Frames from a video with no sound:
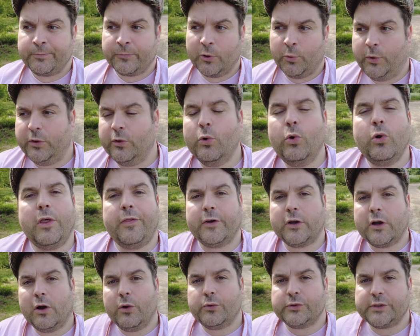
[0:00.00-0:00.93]
with all of the
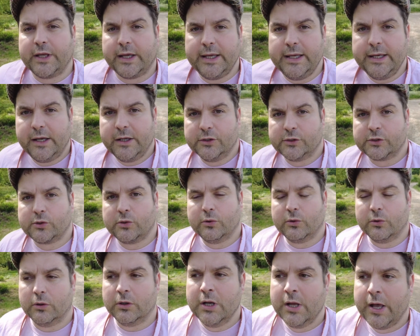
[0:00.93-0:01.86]
goals that he can
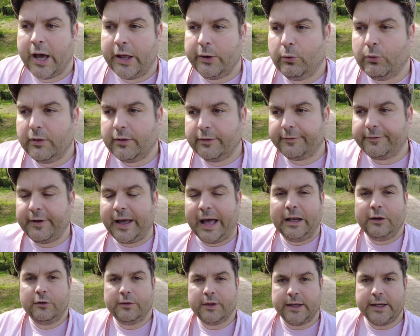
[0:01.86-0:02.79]
score and all of the
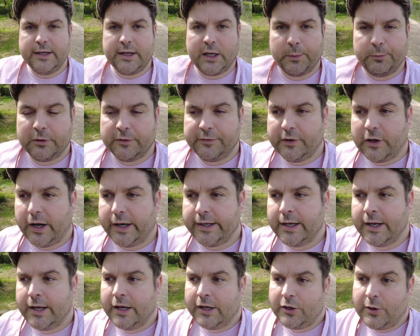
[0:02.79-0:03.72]
value that he can provide,
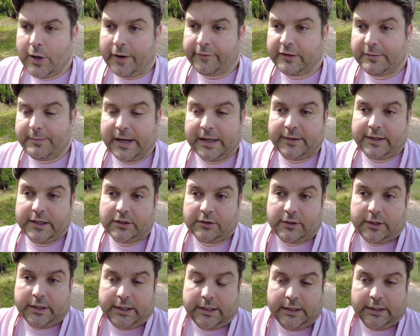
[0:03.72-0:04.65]
you have to make the,
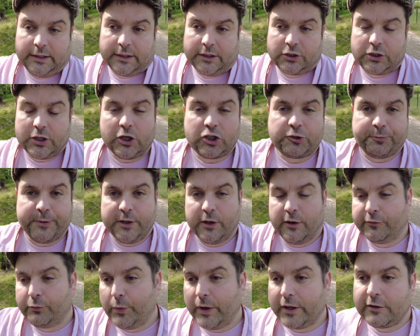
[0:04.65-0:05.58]
the, the judgment
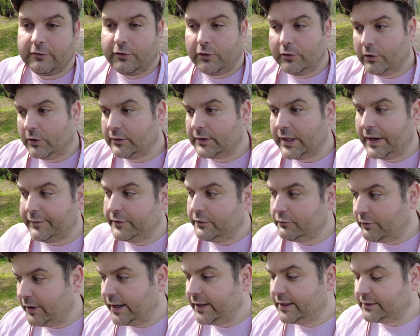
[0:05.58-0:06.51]
of whether or not David
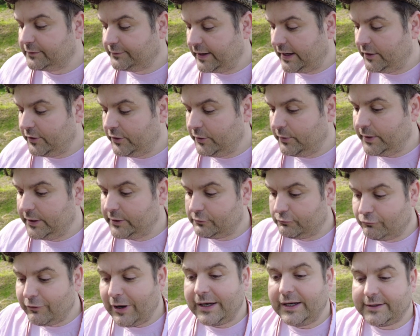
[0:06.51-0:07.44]
Raya's value is
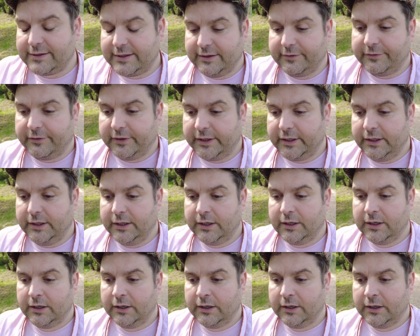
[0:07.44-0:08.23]
relatively